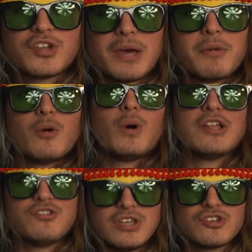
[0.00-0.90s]
So I'm gonna
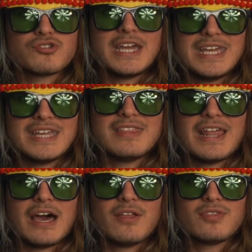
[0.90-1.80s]
watch it and try and get
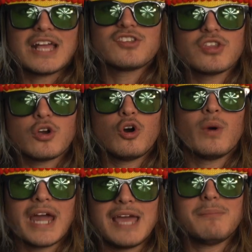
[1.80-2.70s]
that out. That's the goal
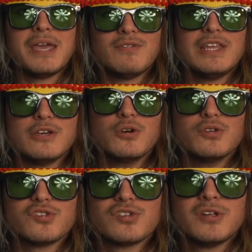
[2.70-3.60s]
when I make
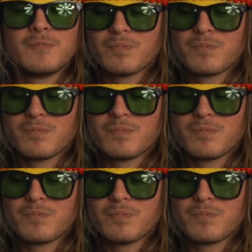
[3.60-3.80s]
videos.